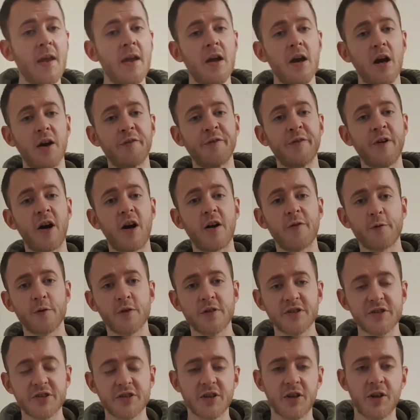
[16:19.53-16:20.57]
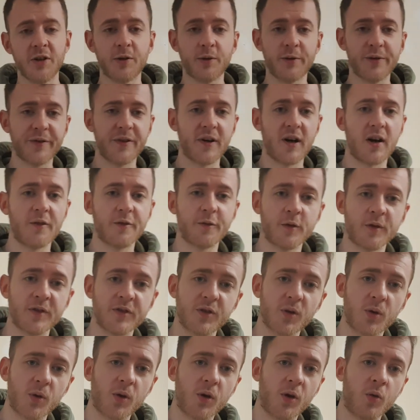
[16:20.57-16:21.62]
a father and son or father and
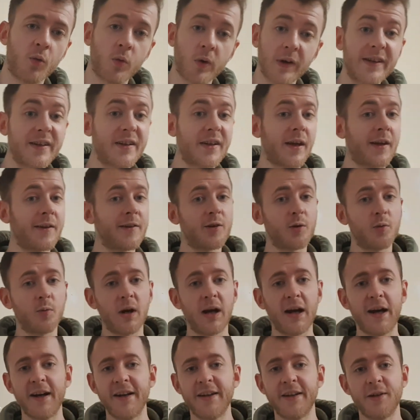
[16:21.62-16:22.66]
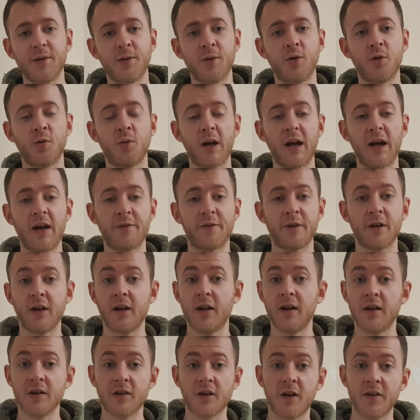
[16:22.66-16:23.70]
daughter weekend away, or whatever
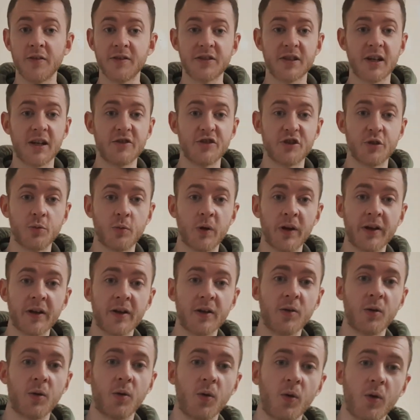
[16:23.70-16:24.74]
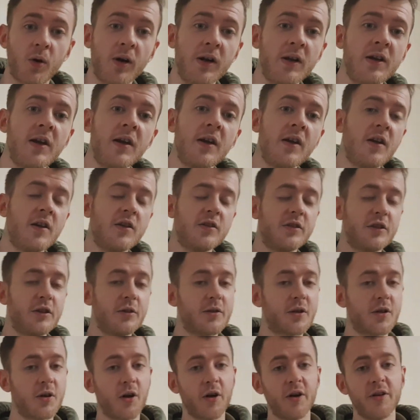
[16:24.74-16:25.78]
contest you win in court. You
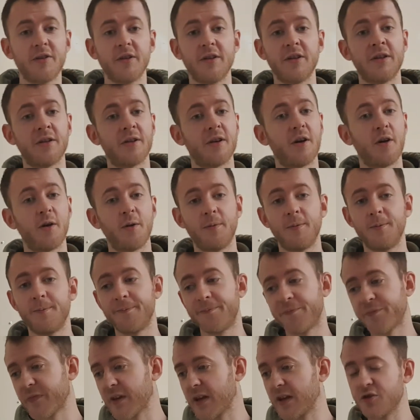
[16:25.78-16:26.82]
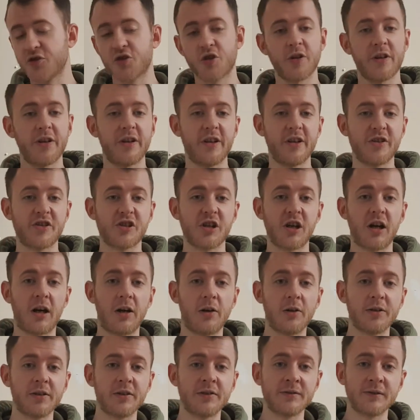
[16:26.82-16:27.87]
could, you know, treat your
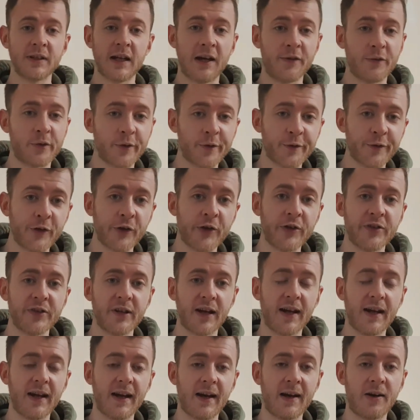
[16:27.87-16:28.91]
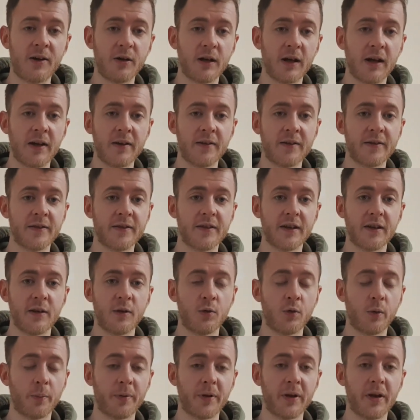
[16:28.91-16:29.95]
child and have a fun day out, and it
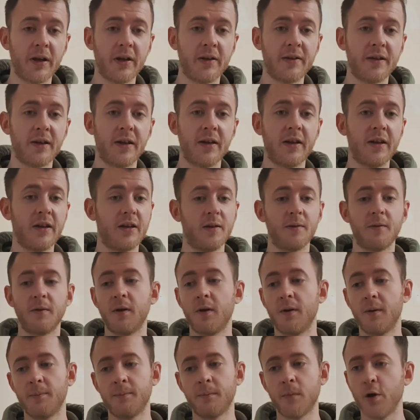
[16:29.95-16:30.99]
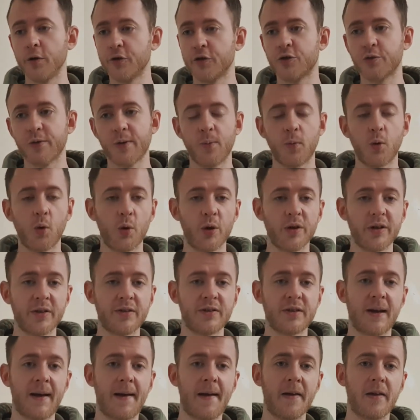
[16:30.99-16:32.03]
will be the most rewarding
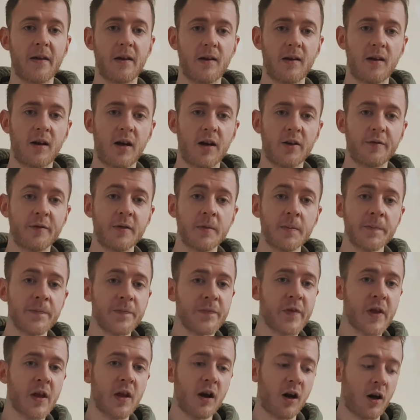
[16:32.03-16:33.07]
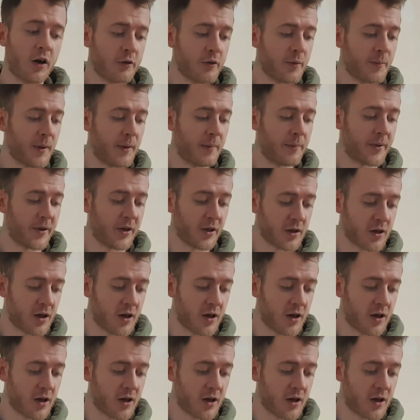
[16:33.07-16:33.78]
day of your life. I remember the